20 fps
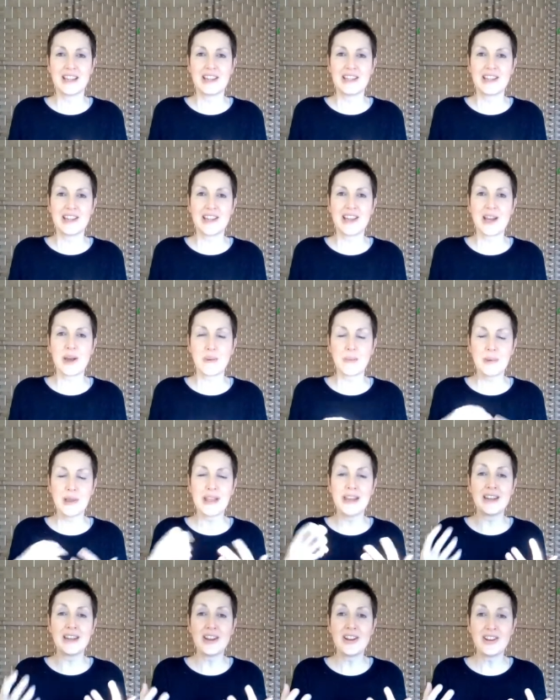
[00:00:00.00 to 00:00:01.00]
to help
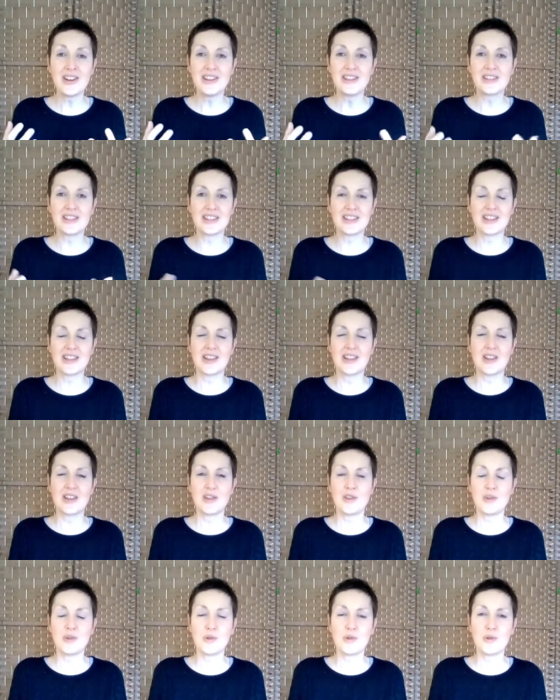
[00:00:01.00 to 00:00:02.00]
enhance
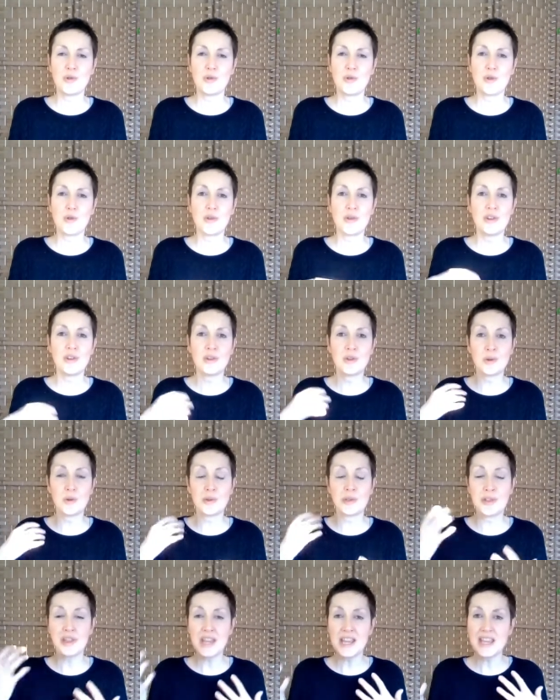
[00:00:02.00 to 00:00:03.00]
your your
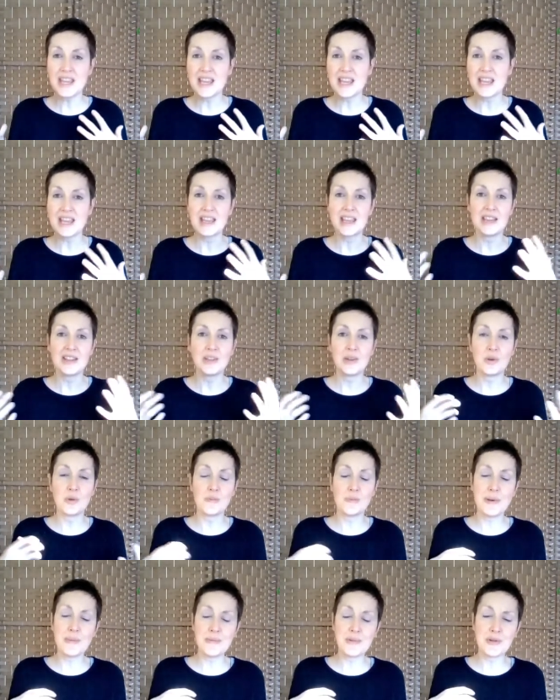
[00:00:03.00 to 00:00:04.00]
thinking and your
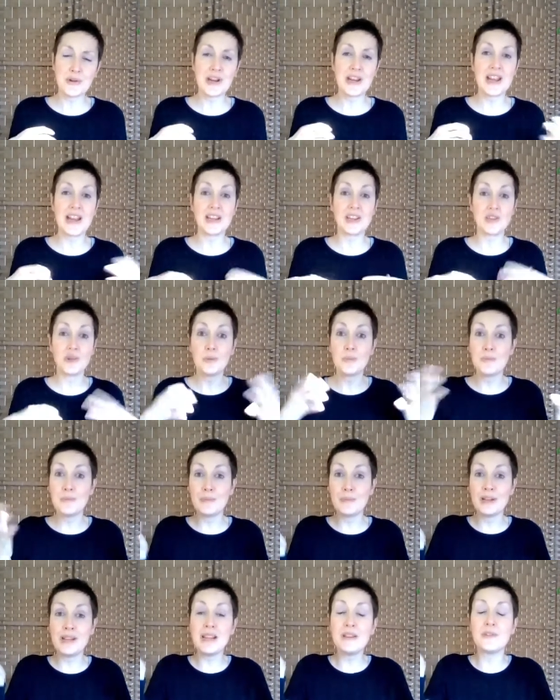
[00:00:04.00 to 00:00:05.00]
memory and your
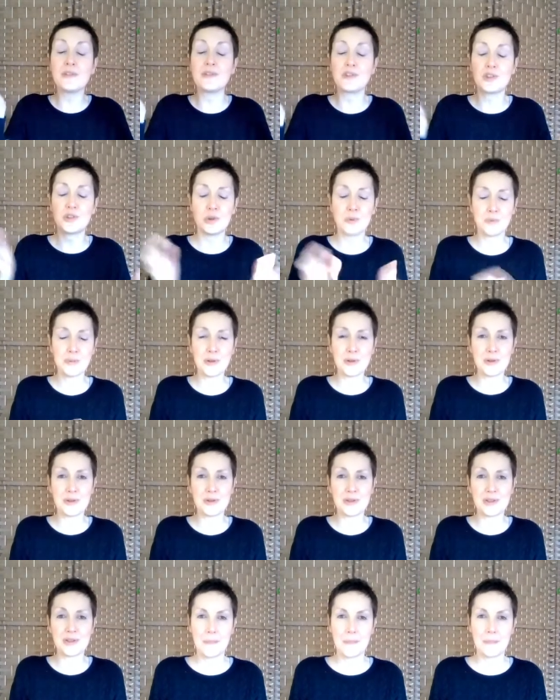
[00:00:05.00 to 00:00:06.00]
lift your
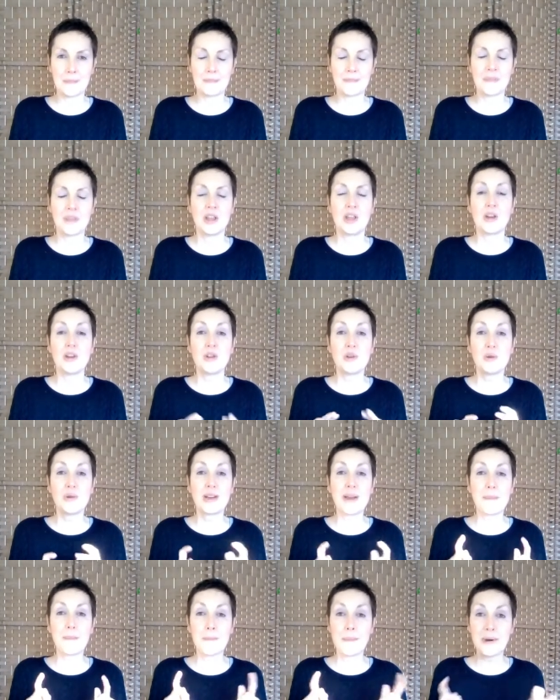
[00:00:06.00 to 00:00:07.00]
mood. You'll
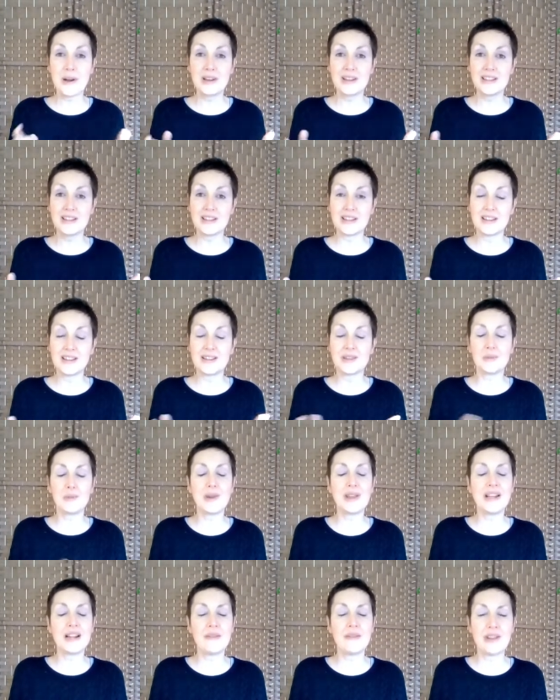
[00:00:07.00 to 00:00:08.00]
get bite-sized
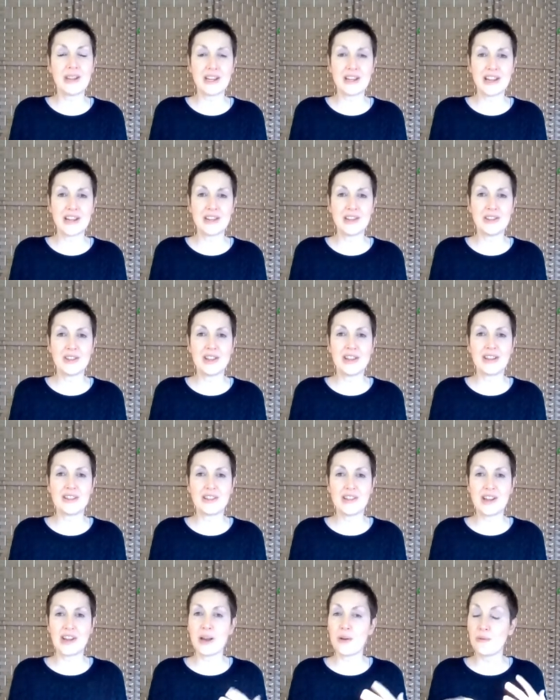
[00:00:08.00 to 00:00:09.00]
weekly videos
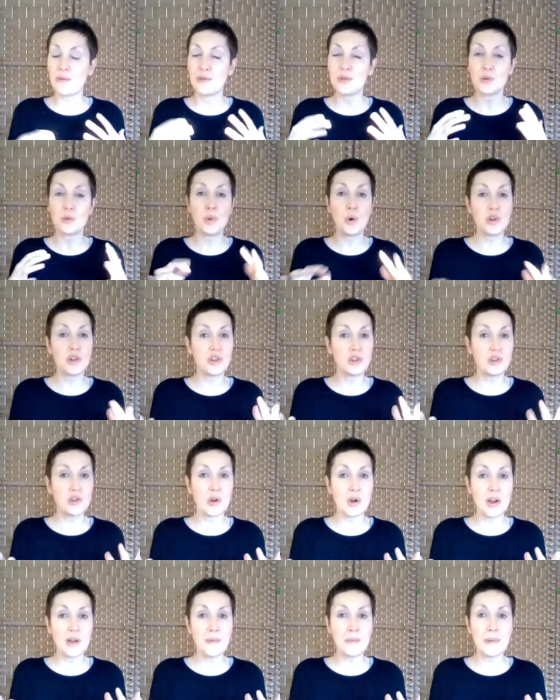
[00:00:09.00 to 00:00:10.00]
to help to watch at
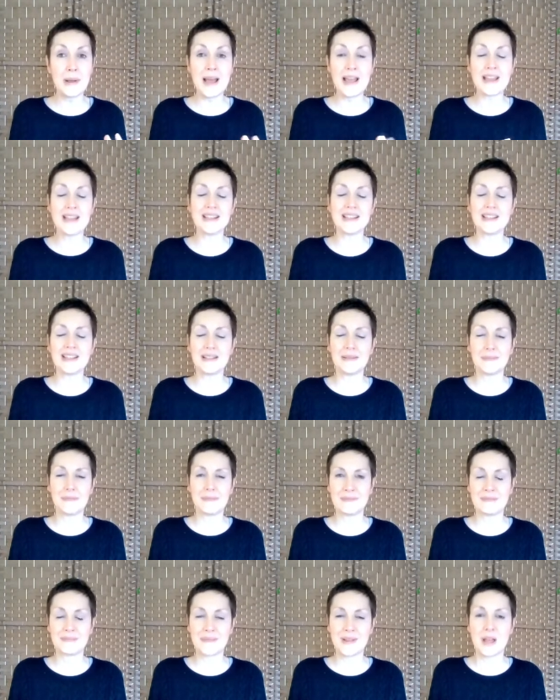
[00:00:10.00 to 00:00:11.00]
your own pace,
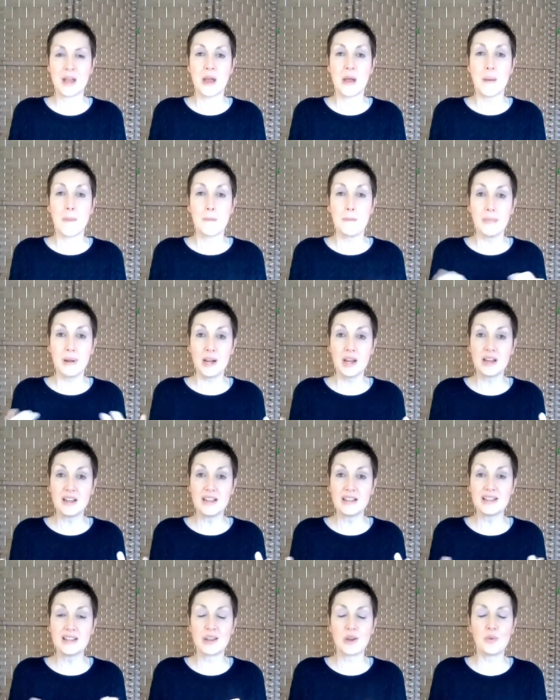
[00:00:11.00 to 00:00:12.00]

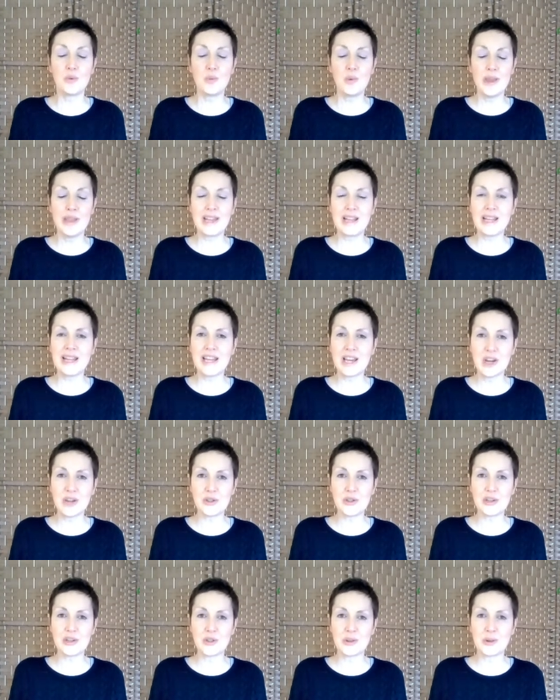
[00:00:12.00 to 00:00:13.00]
plus weekly
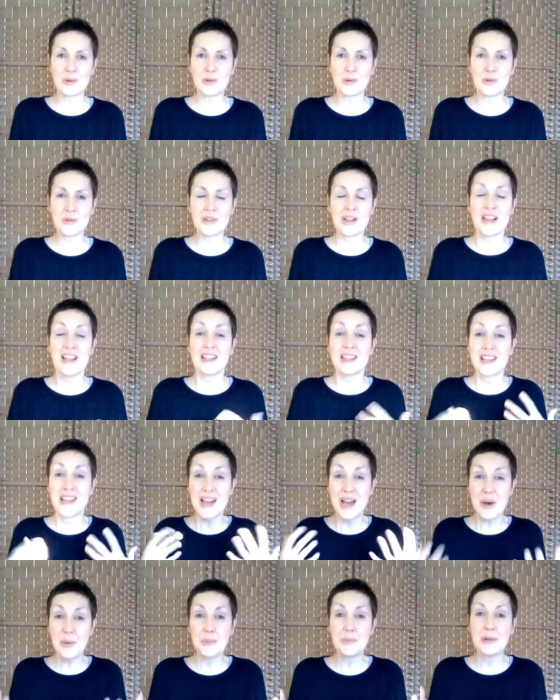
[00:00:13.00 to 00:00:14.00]
coaching calls to
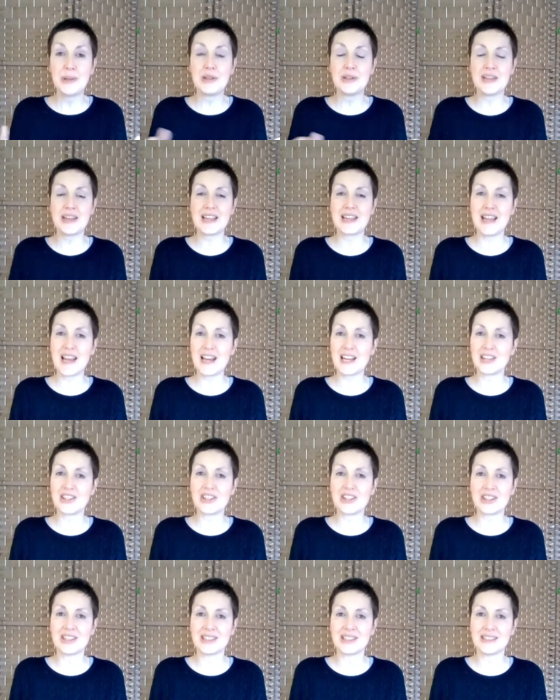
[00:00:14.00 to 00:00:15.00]
help you take
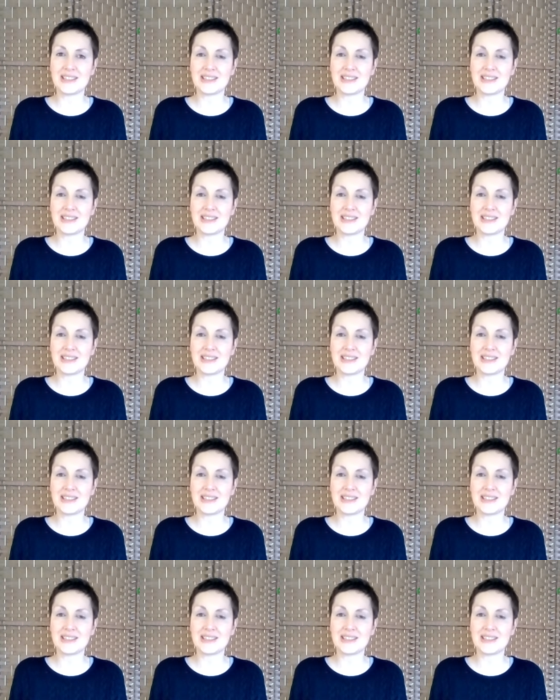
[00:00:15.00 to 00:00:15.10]
action.